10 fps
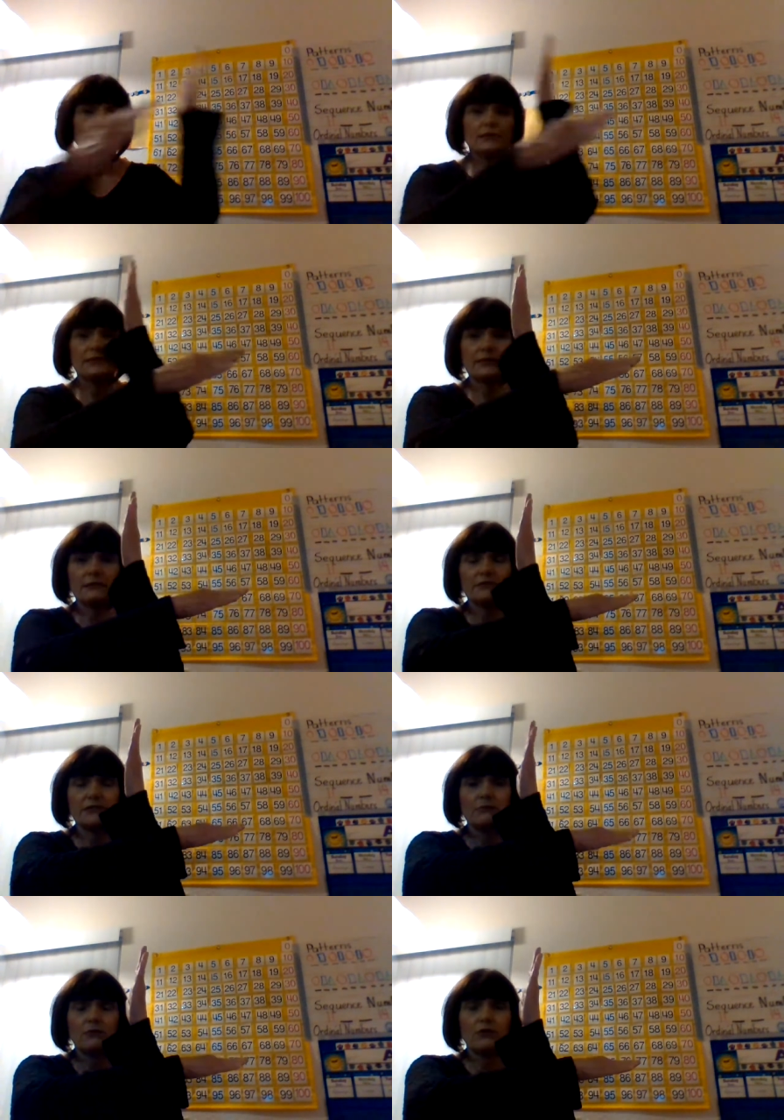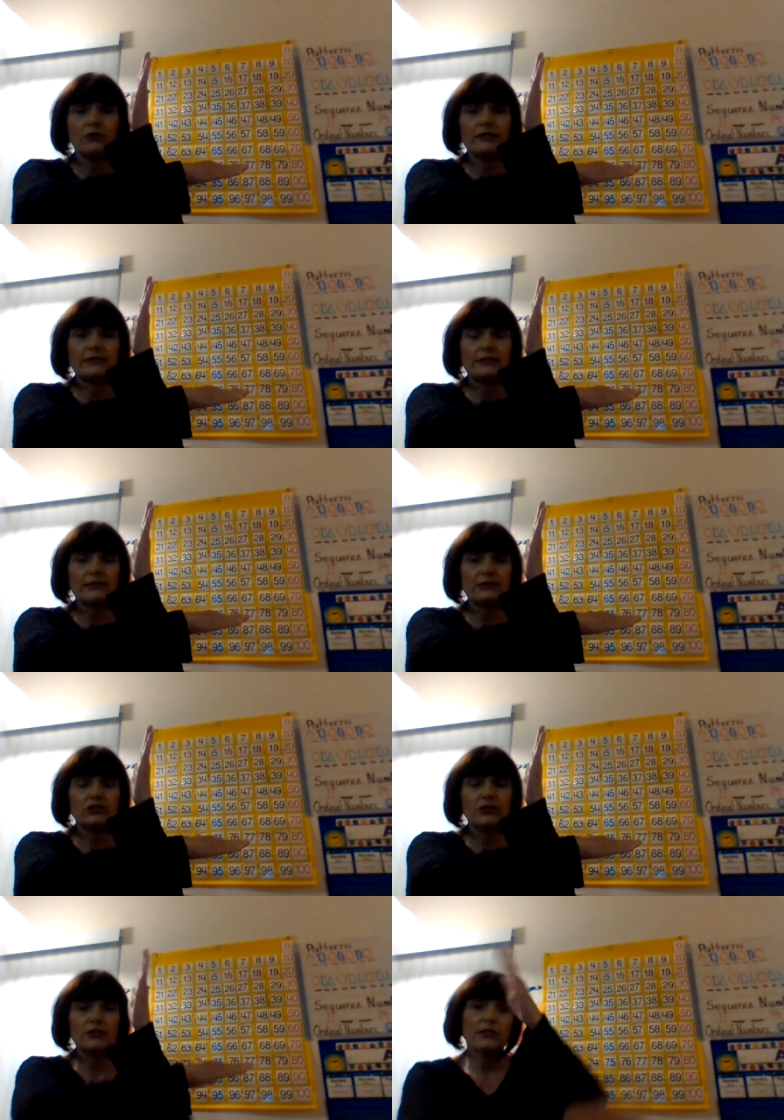Some more is
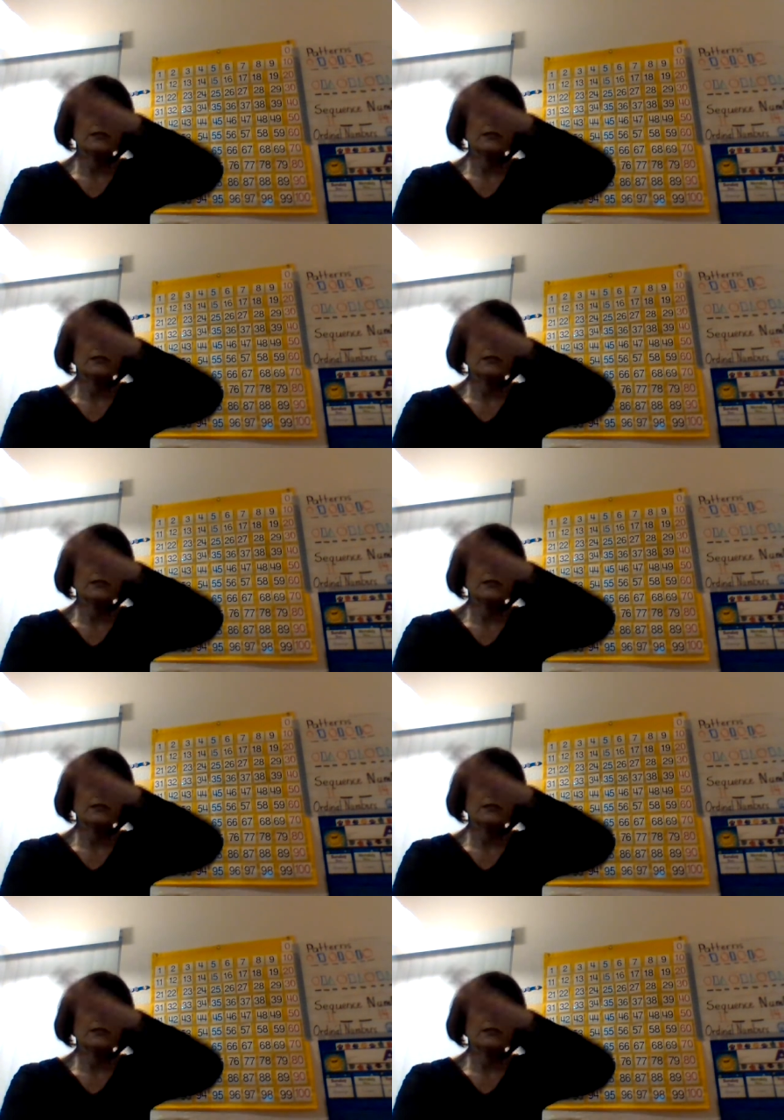addition,